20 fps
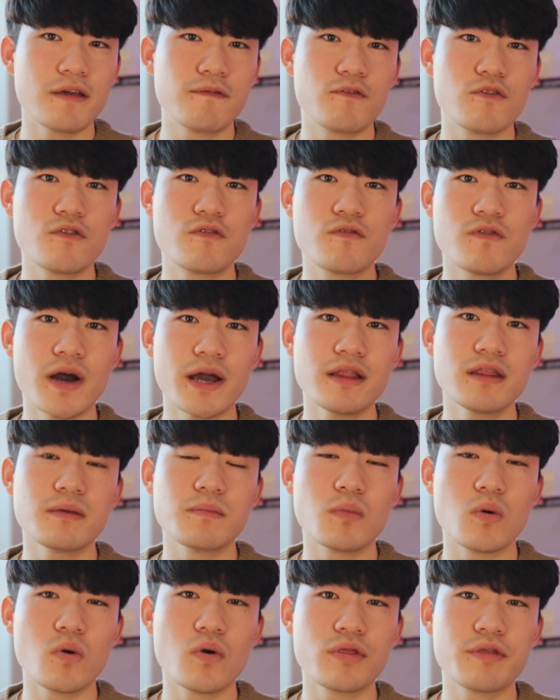if you find the
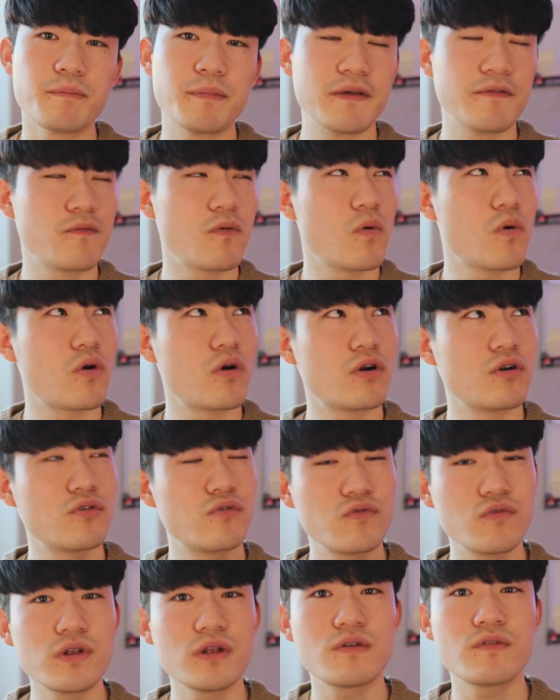mold
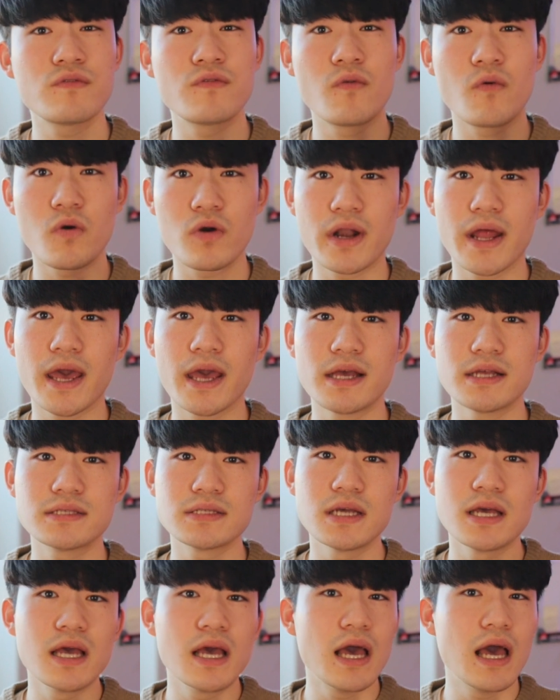before 3 to 4
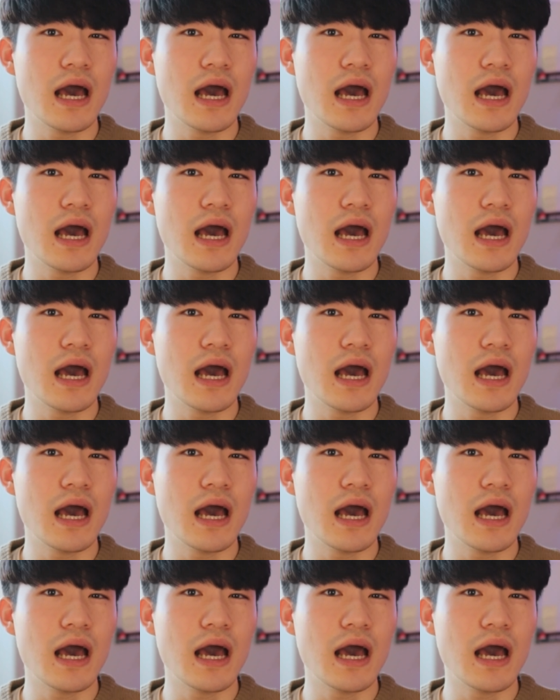days,